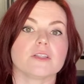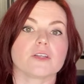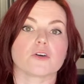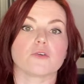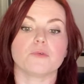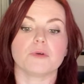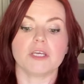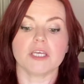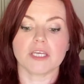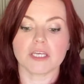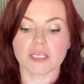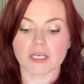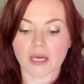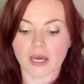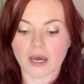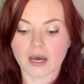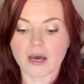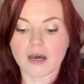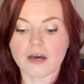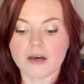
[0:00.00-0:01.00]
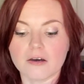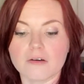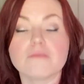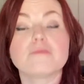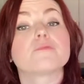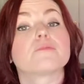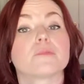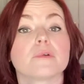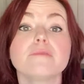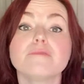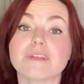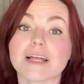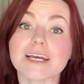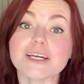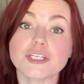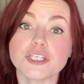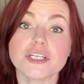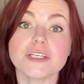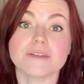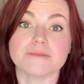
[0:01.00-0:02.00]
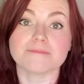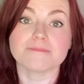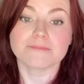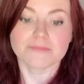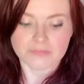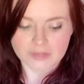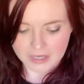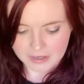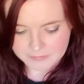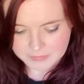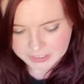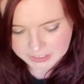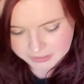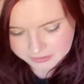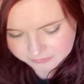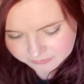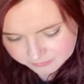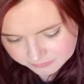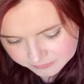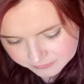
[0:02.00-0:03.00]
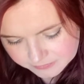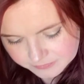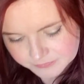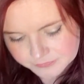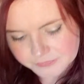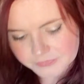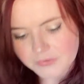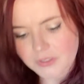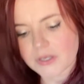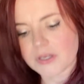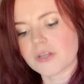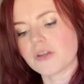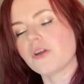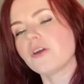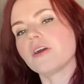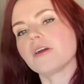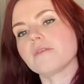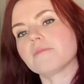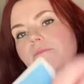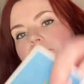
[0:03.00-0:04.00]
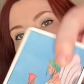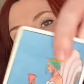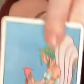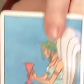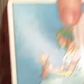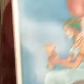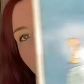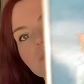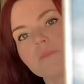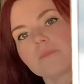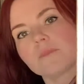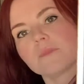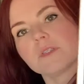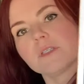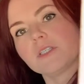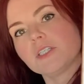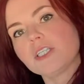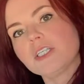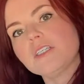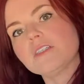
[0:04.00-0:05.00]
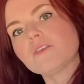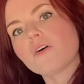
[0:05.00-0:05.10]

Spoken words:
the Queen of Reflection. I mean, look at her. She's